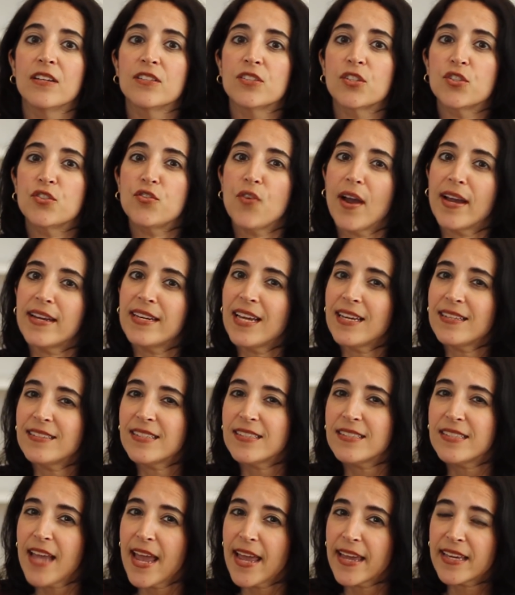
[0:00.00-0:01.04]
So try not
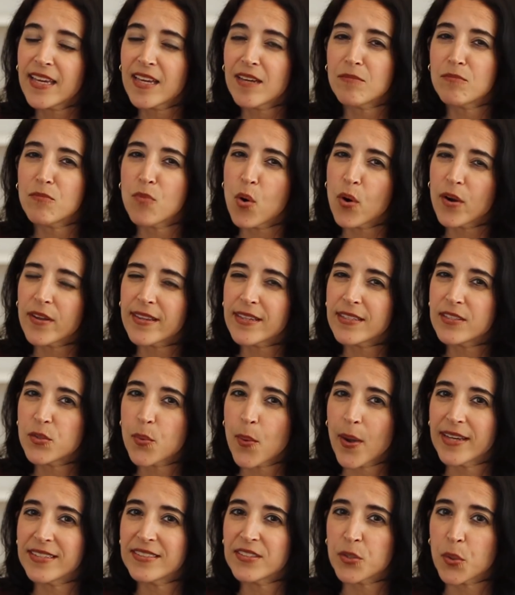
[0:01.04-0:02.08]
to take it more than
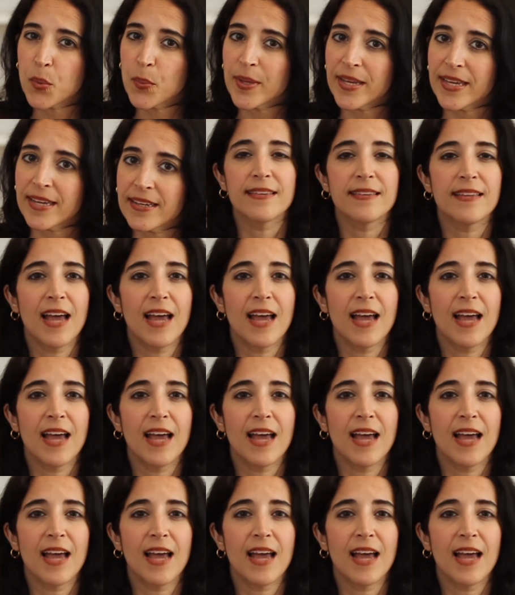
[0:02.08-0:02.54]
twice a week.